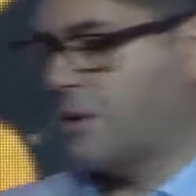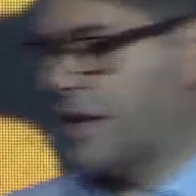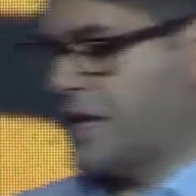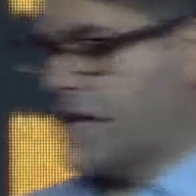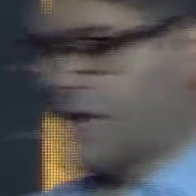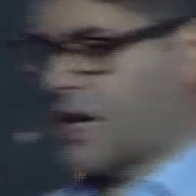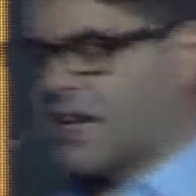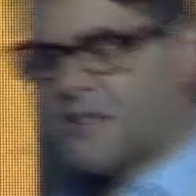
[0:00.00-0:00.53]

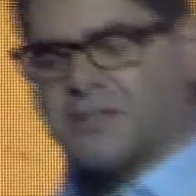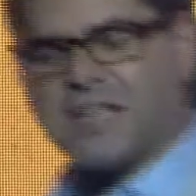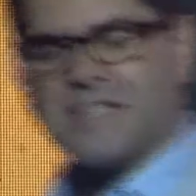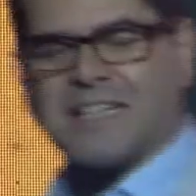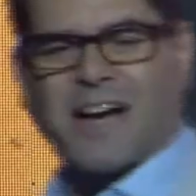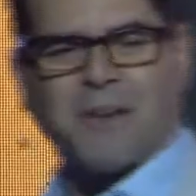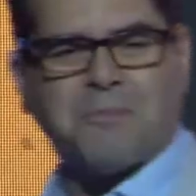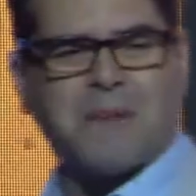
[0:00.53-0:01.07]
It kind of
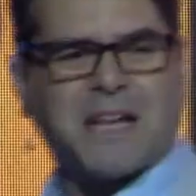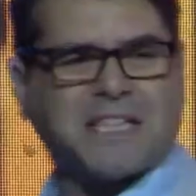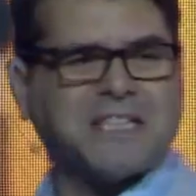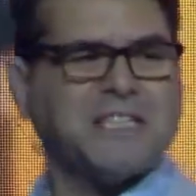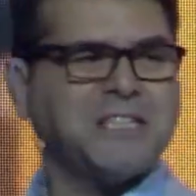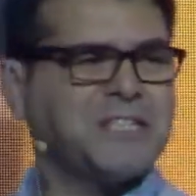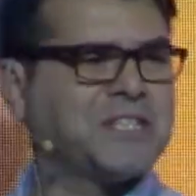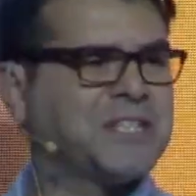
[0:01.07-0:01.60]
sends out a
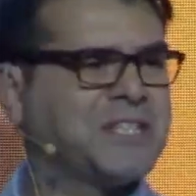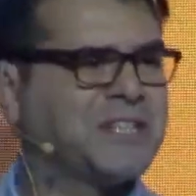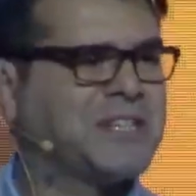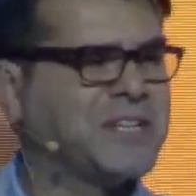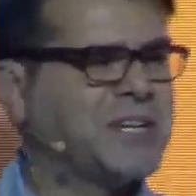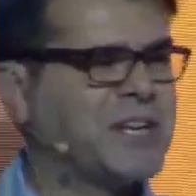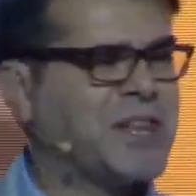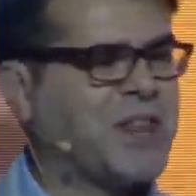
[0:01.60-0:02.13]
message
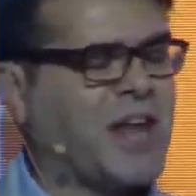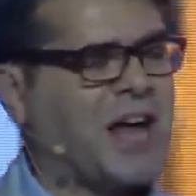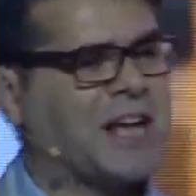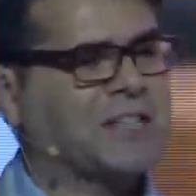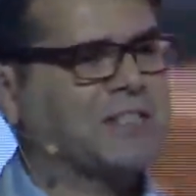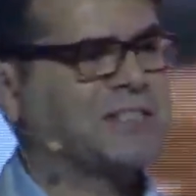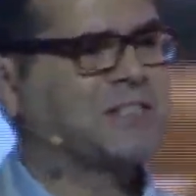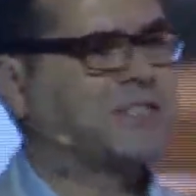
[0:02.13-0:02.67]

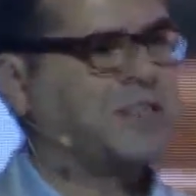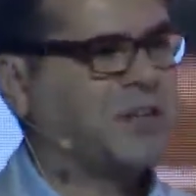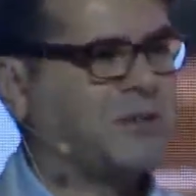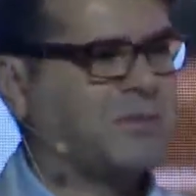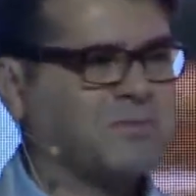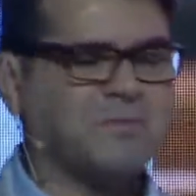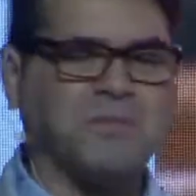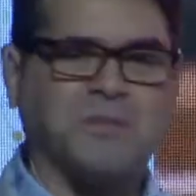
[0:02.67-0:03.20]
that,
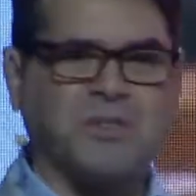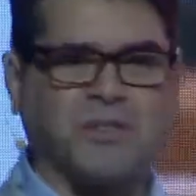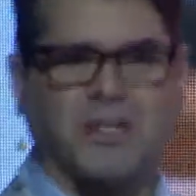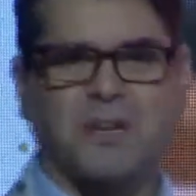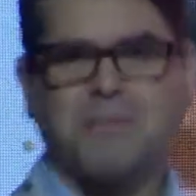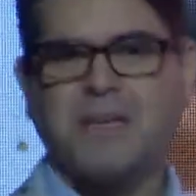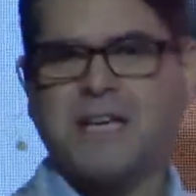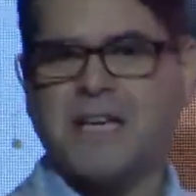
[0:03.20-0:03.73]
should
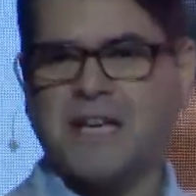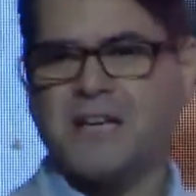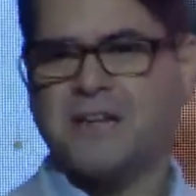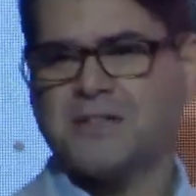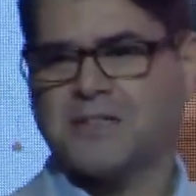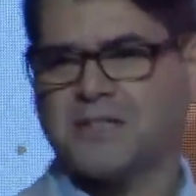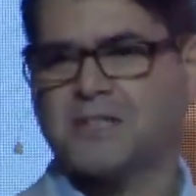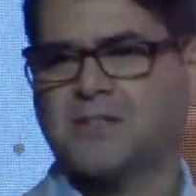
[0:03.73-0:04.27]
I be here?
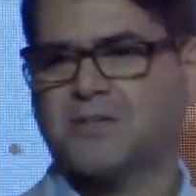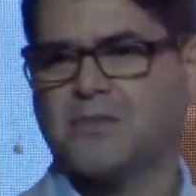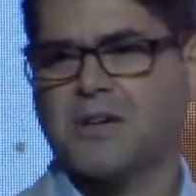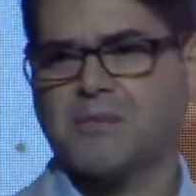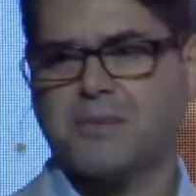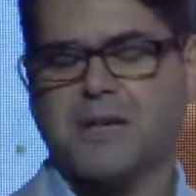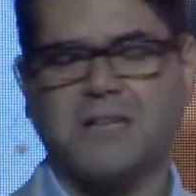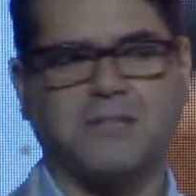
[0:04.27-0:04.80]
Is this the
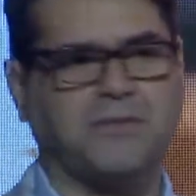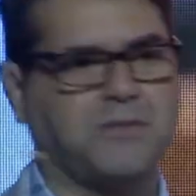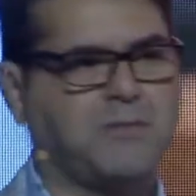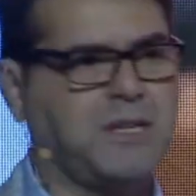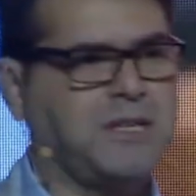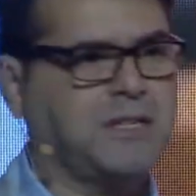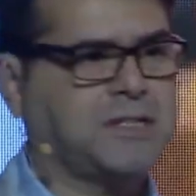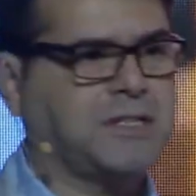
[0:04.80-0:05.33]
right place for
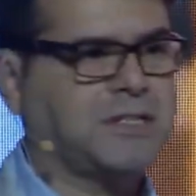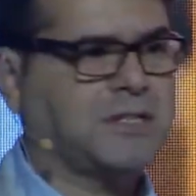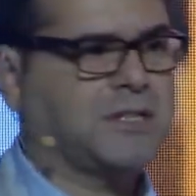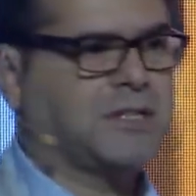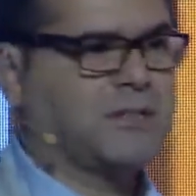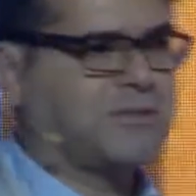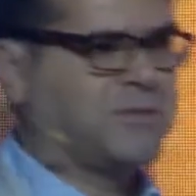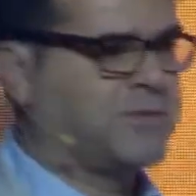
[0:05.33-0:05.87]
me? Is this
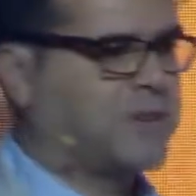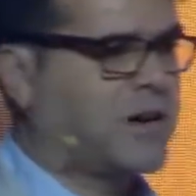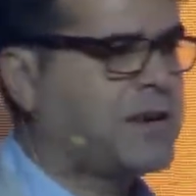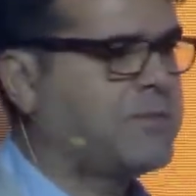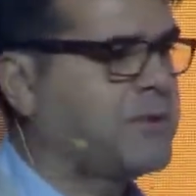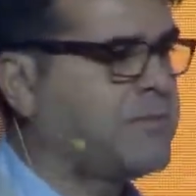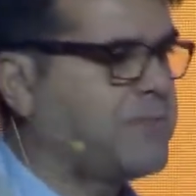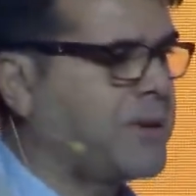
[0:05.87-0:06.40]
a
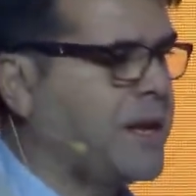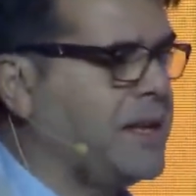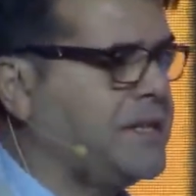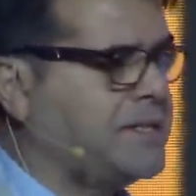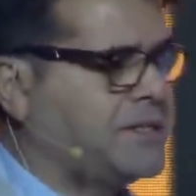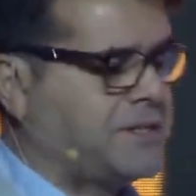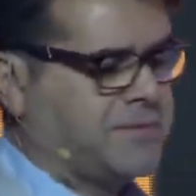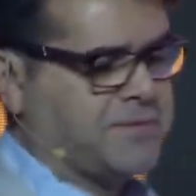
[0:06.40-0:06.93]
vibrant
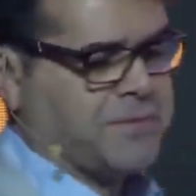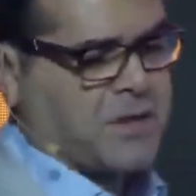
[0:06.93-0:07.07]
place?